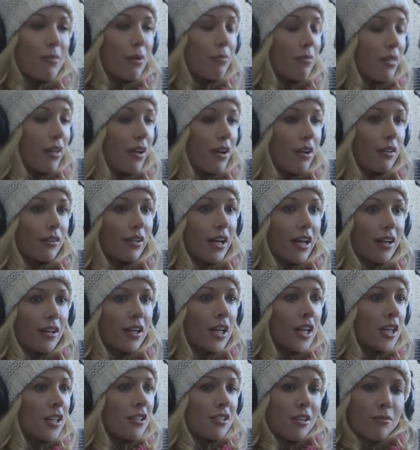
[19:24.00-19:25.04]
I'm there, like,
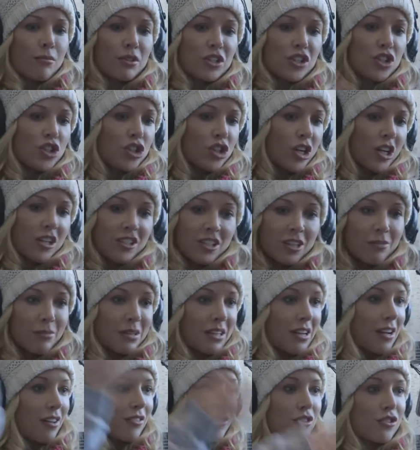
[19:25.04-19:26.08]
someone's chasing me
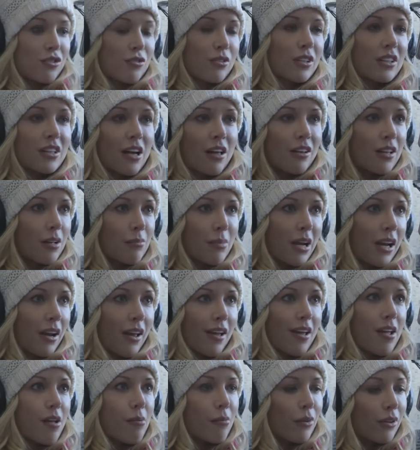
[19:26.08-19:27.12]
down the street, yelling my
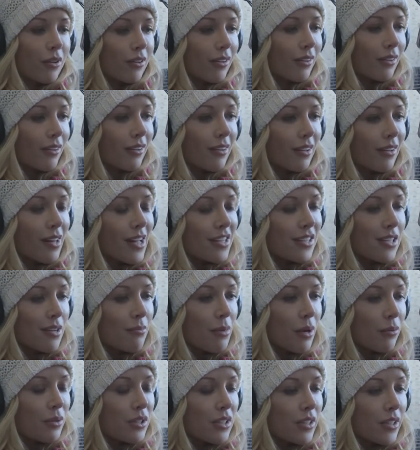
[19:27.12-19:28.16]
name. The last time
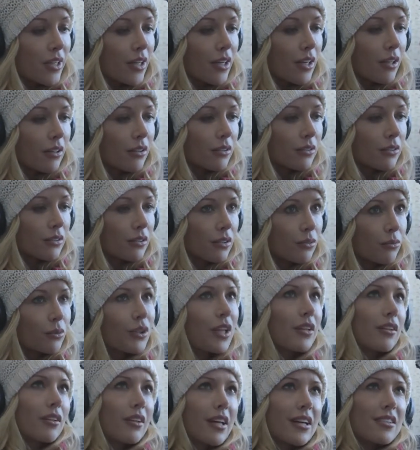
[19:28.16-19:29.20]
I was there. Well,
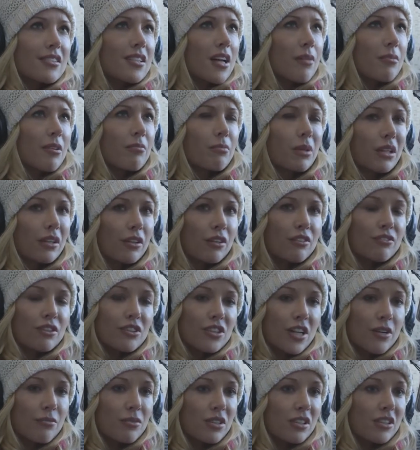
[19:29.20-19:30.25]
not the last time. I've been there a few
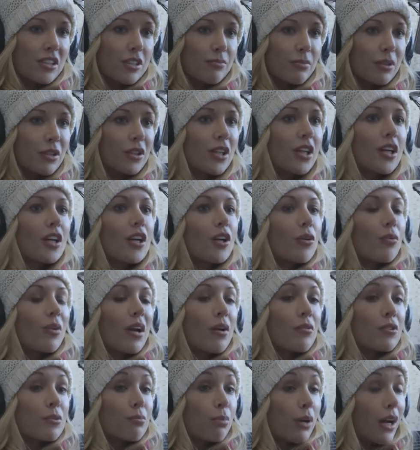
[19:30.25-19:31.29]
times since. But when
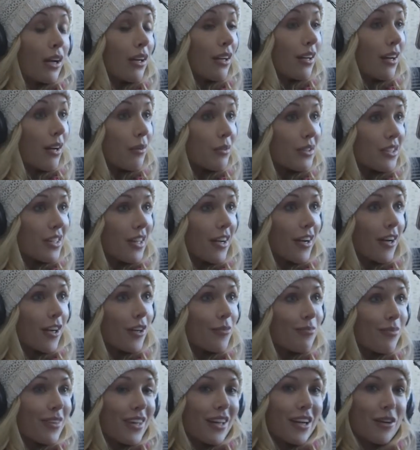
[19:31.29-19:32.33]
I was pregnant, I was there.
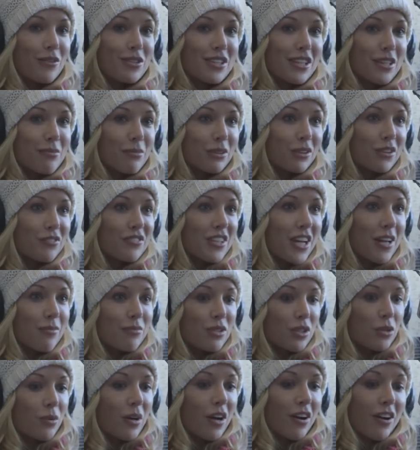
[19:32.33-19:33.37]
And I was in the middle of
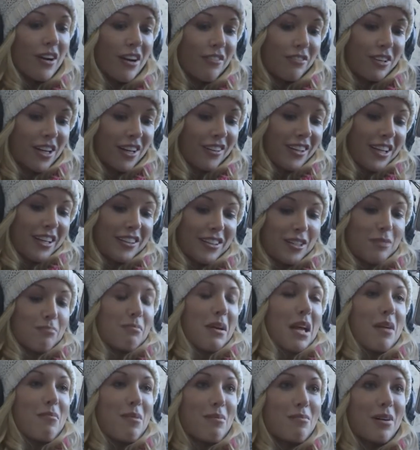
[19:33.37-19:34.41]
Times Square. And I've got, like, this
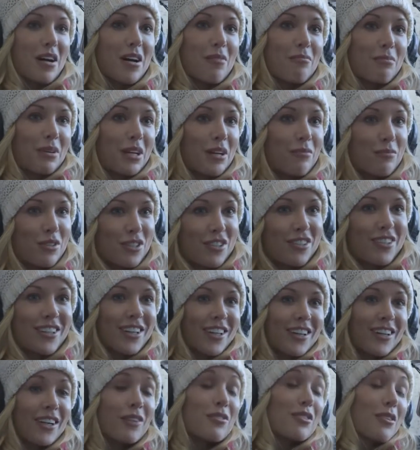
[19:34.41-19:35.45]
baby bump. And I
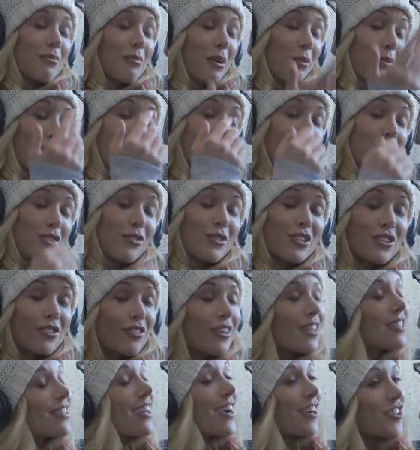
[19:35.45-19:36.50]
was on my way into Toys R
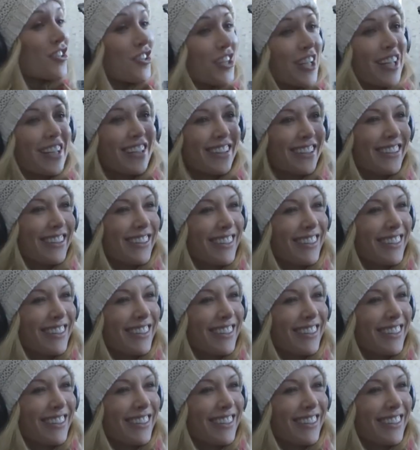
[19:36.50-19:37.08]
Us, actually.